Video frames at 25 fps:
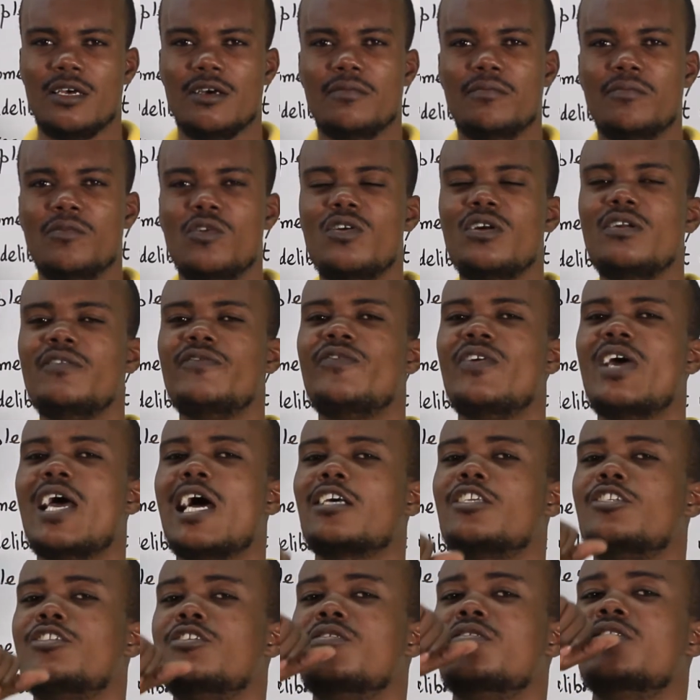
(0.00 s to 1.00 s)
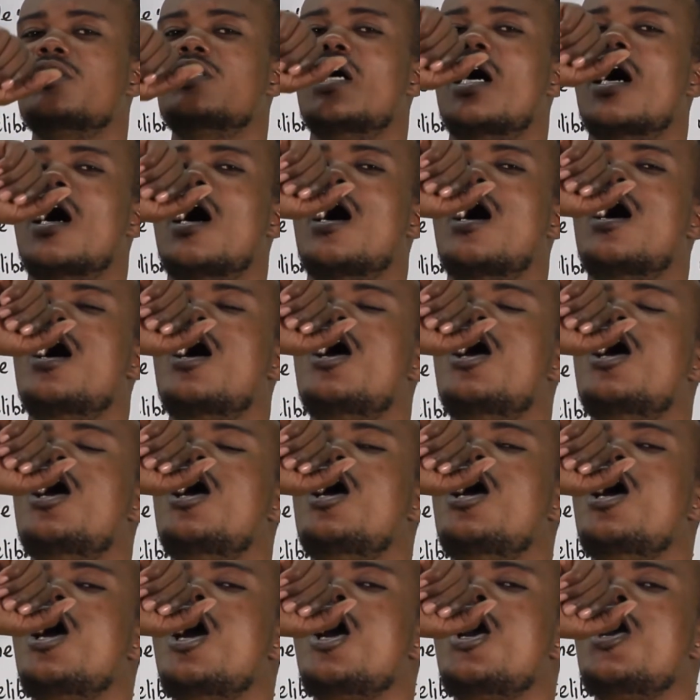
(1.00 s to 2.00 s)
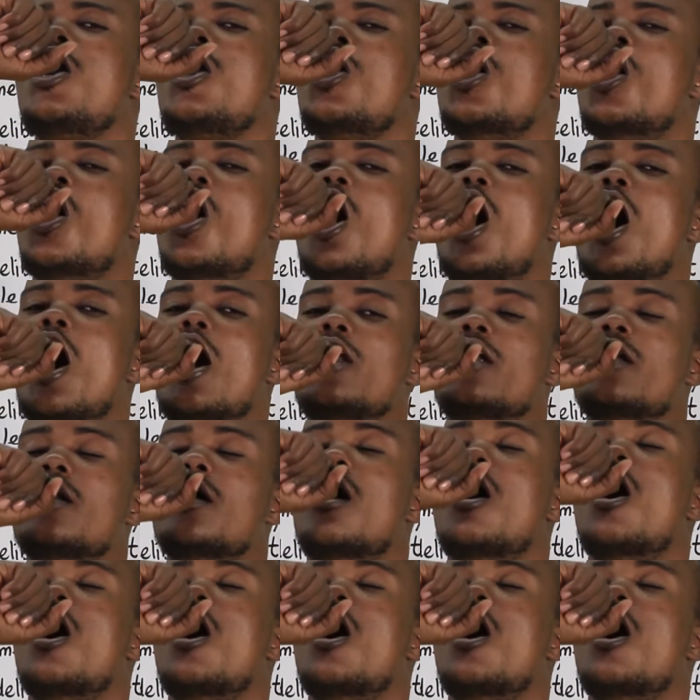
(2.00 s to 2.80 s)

Moun fè aksyon sa. Yawn.